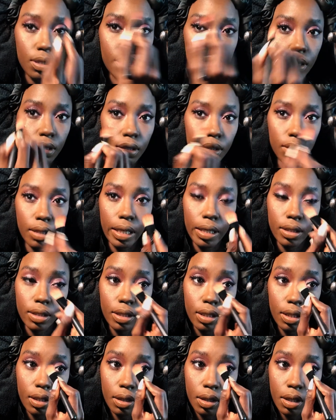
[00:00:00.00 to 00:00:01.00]
Lightly.
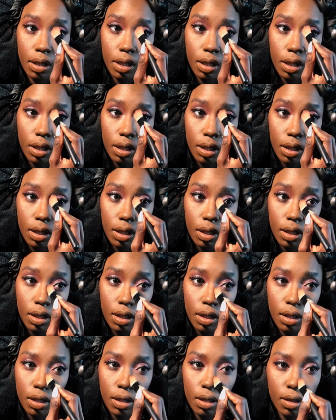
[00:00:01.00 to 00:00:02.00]

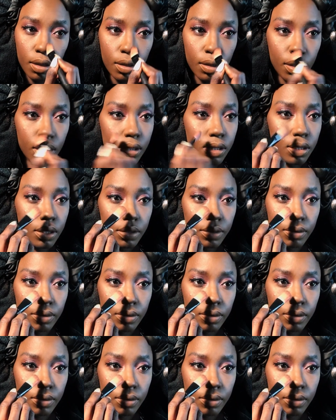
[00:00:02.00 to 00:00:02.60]
That's it.